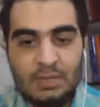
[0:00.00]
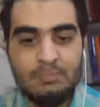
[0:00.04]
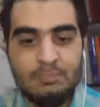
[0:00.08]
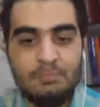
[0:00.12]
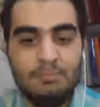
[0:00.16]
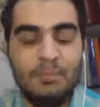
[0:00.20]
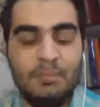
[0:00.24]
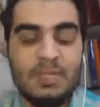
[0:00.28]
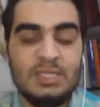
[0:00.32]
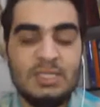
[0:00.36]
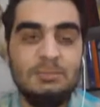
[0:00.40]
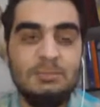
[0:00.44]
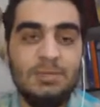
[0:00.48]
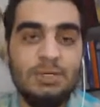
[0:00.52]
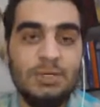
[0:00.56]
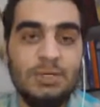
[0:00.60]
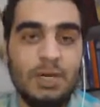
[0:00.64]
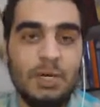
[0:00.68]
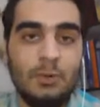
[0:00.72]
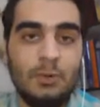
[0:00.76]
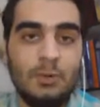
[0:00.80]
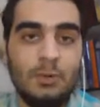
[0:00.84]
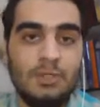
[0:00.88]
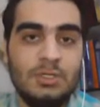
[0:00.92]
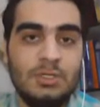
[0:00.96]
must be
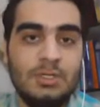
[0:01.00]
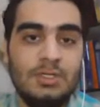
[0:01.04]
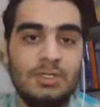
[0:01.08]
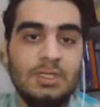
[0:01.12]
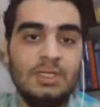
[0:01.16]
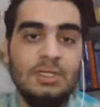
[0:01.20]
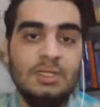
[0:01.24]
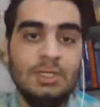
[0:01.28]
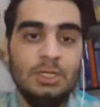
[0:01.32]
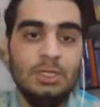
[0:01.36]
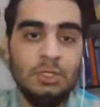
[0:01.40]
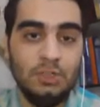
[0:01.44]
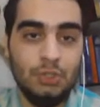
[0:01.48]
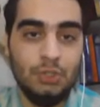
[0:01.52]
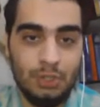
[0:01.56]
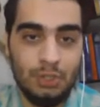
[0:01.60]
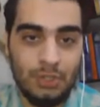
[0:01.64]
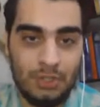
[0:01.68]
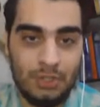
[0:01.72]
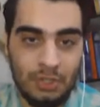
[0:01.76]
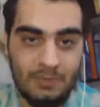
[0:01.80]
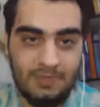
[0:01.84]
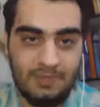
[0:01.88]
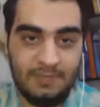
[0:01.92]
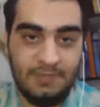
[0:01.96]
recorded in the
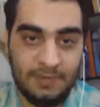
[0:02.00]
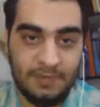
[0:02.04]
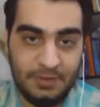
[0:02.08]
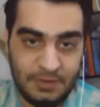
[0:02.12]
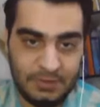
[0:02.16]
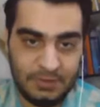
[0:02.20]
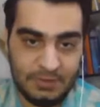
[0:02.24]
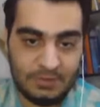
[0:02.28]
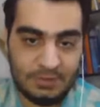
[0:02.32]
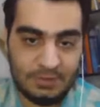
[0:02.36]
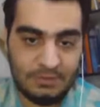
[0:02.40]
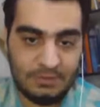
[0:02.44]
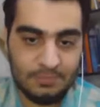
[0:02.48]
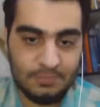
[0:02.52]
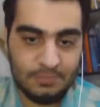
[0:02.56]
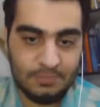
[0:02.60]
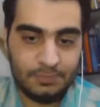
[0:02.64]
journal first.